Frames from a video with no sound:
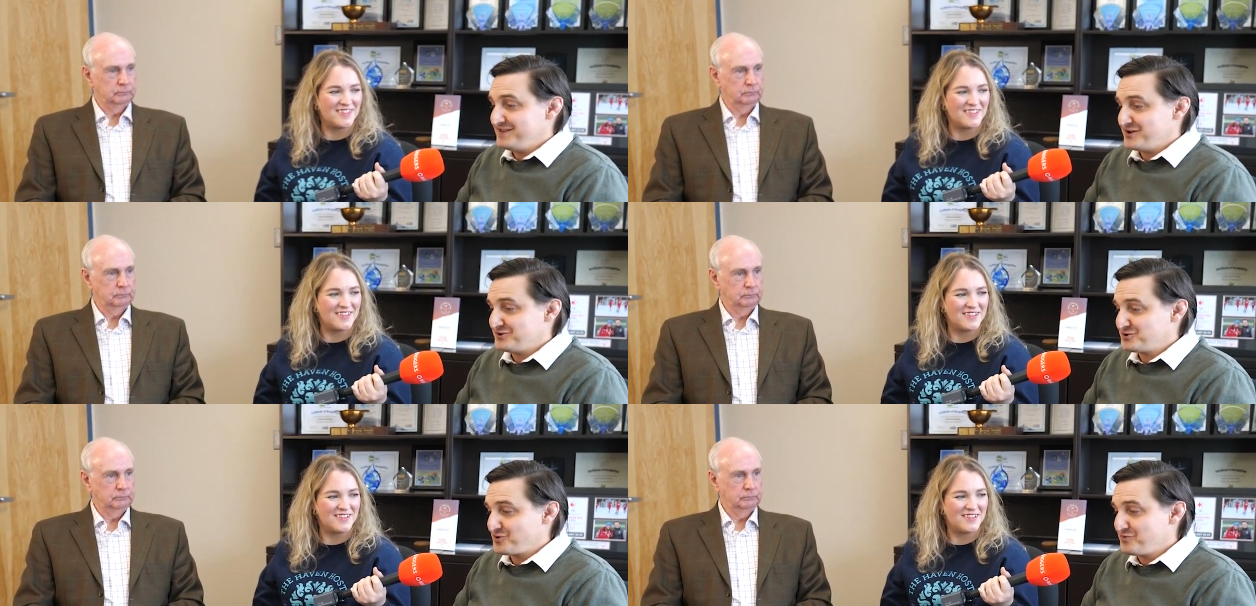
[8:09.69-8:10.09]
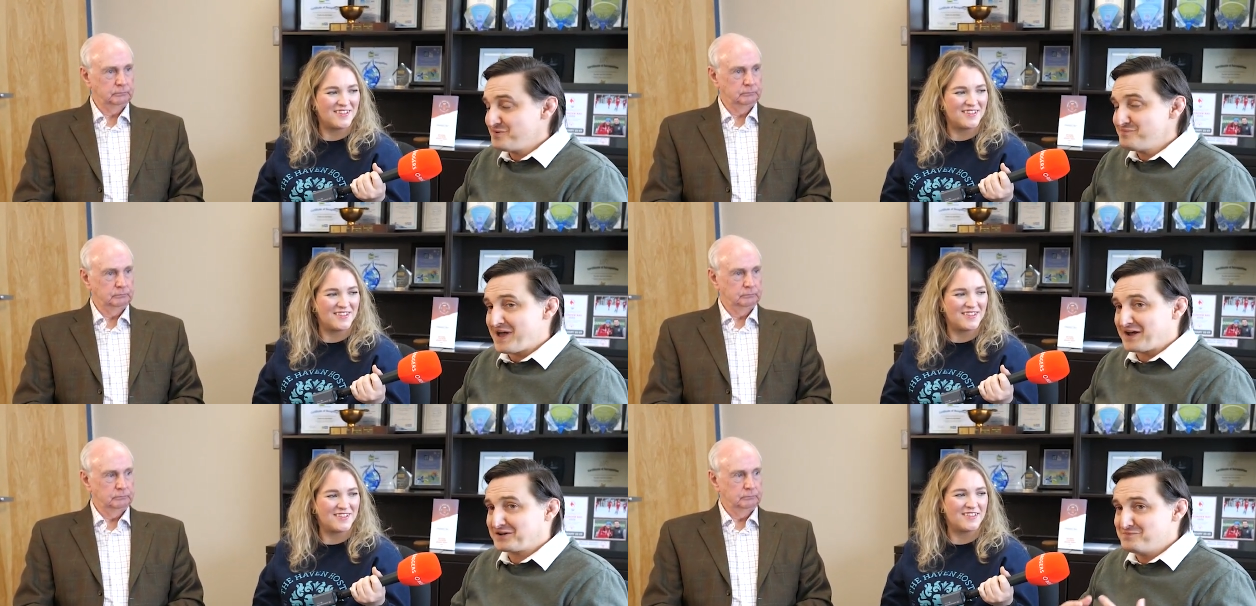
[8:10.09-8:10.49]
Speaker 1: and show
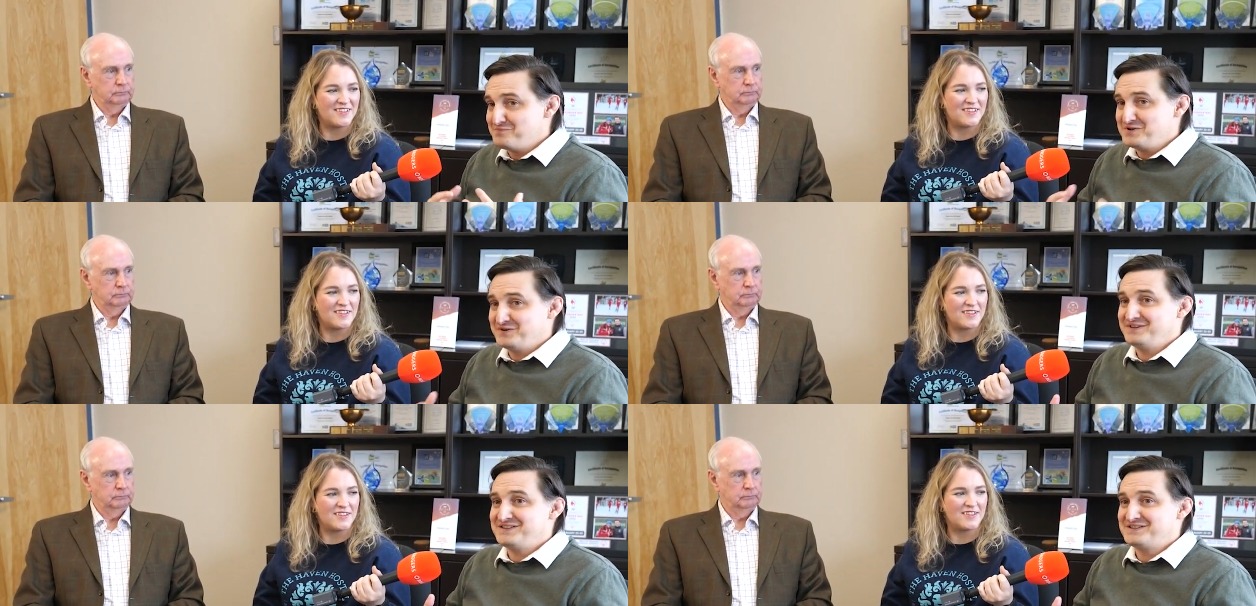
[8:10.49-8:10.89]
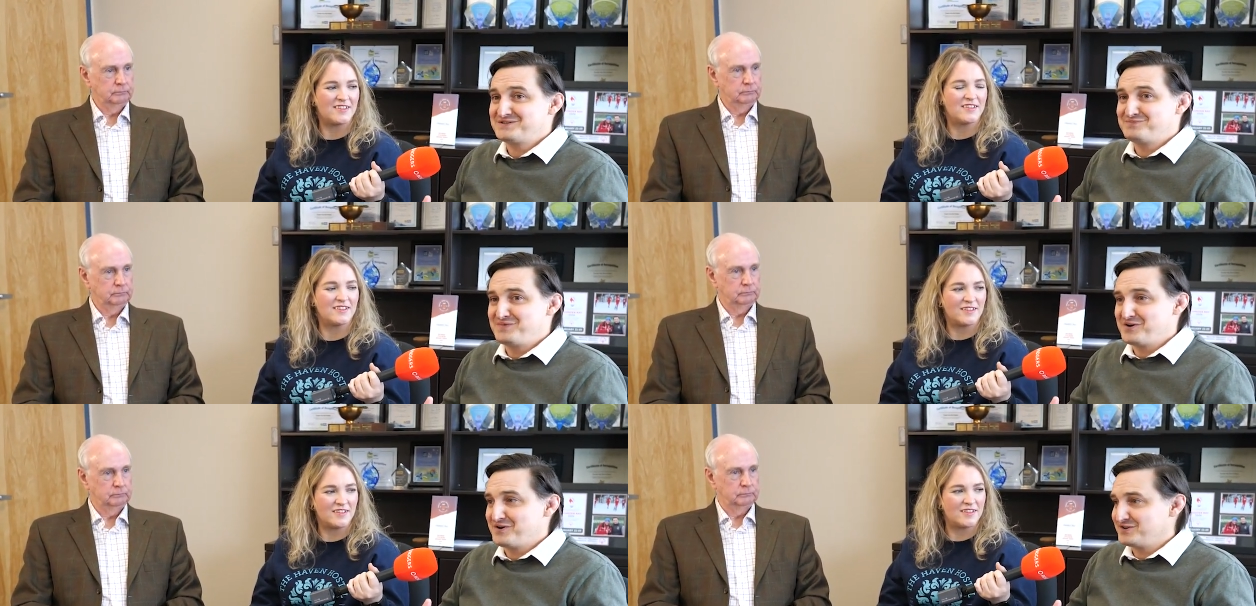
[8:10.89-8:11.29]
them that community
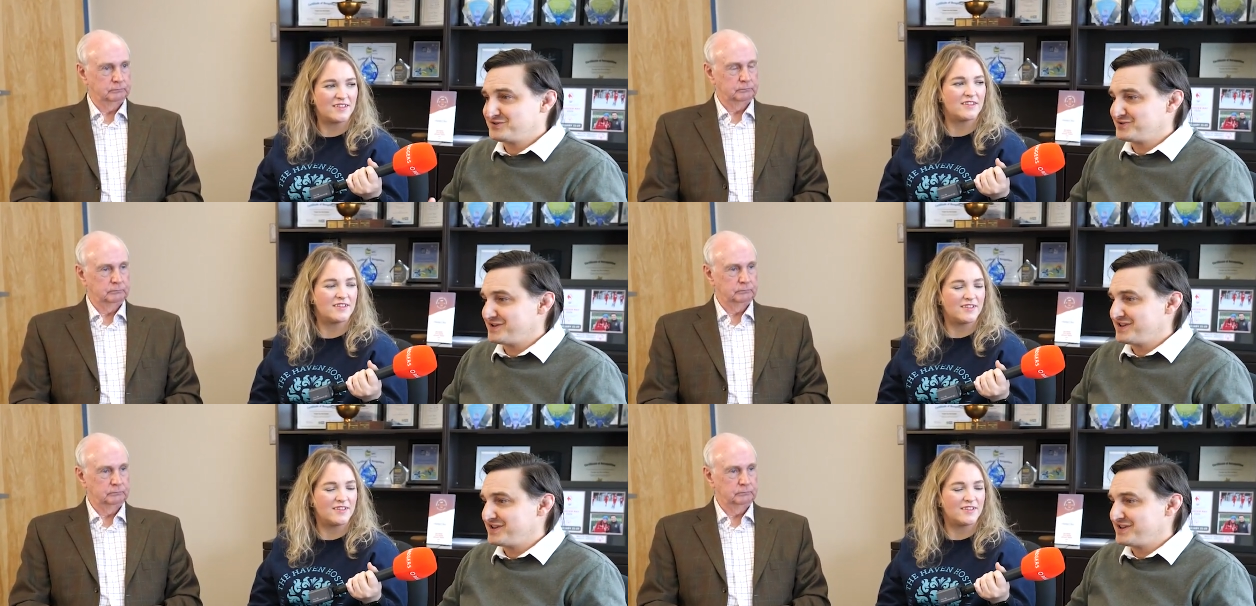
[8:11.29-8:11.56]
spirit so